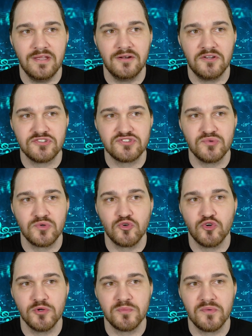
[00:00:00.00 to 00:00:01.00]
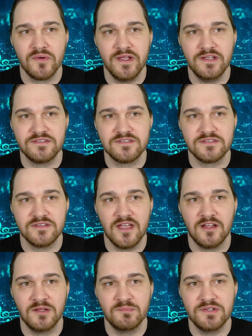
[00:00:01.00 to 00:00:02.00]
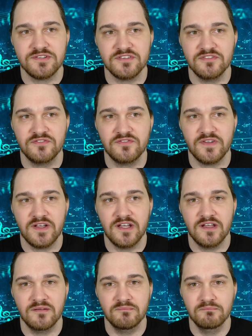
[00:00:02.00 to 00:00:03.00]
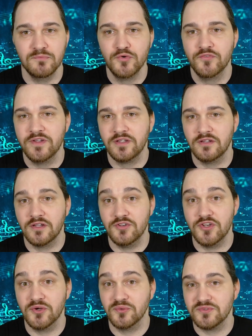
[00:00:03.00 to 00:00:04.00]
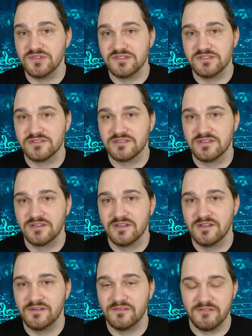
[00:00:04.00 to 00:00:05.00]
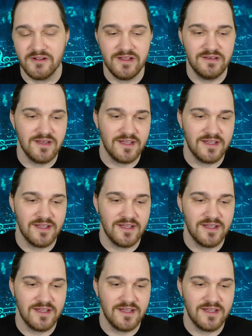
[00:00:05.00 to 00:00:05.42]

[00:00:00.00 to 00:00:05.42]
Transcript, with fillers: it also incorporates elements of uh, moving notes right?